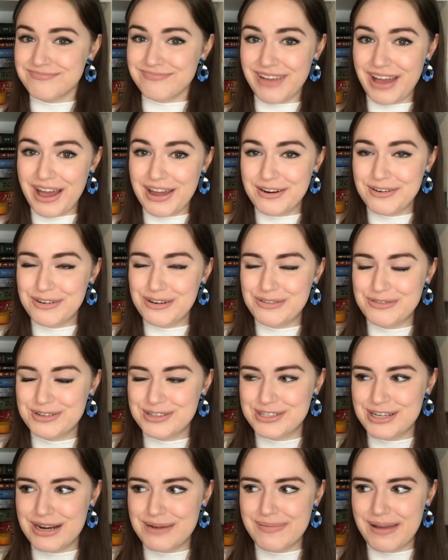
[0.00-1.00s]
I don't know for
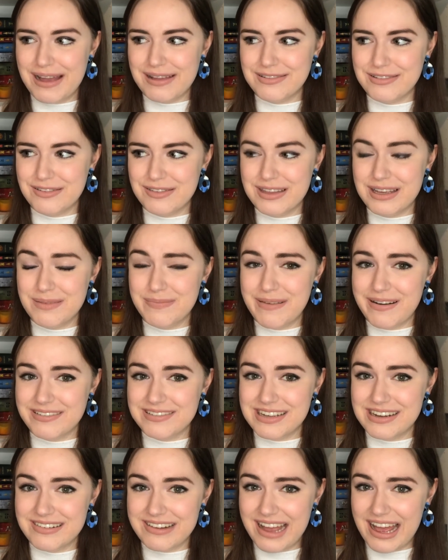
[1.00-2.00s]
sure, but I do think
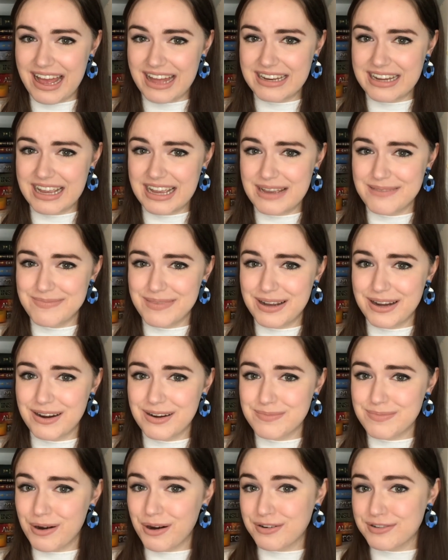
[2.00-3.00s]
Beartown had a bigger
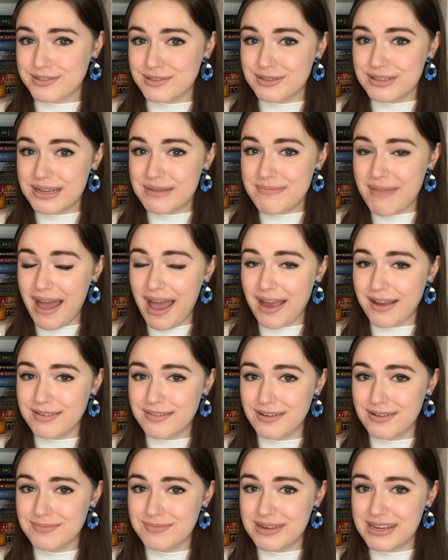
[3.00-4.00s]
personal impact
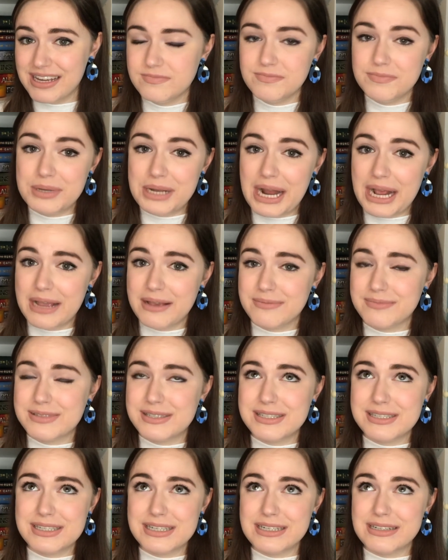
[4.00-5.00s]
on me, but I am
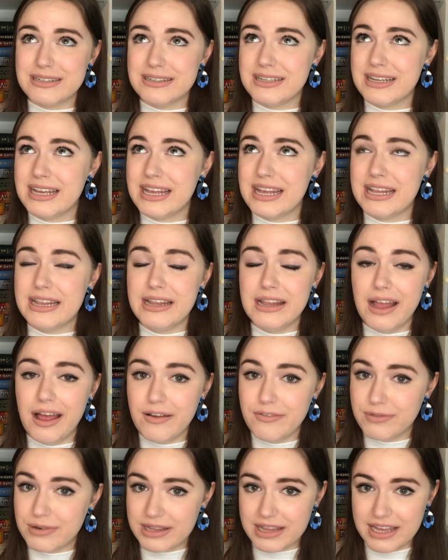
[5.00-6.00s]
still in
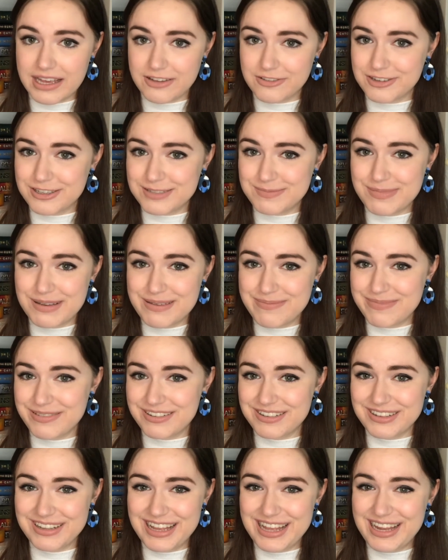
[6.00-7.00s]
love with anxious
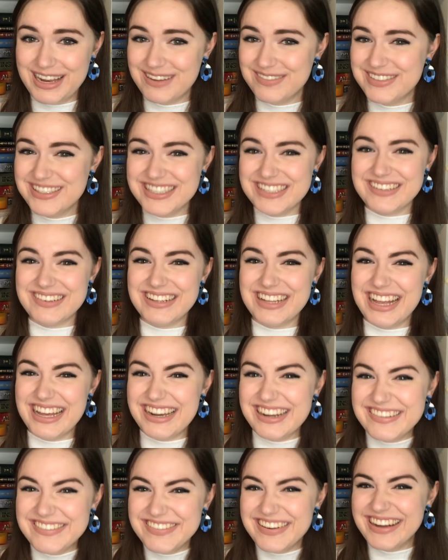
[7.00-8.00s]
people and I'm so glad
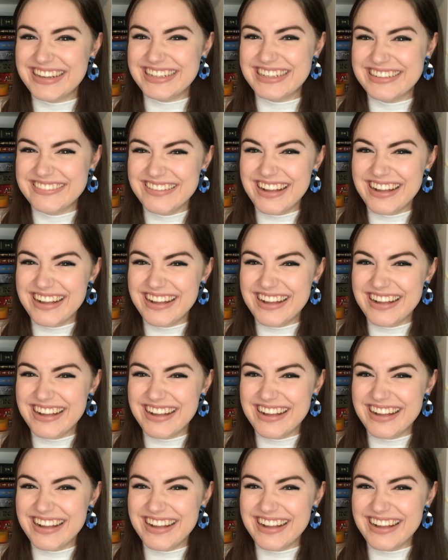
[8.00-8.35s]
I finally read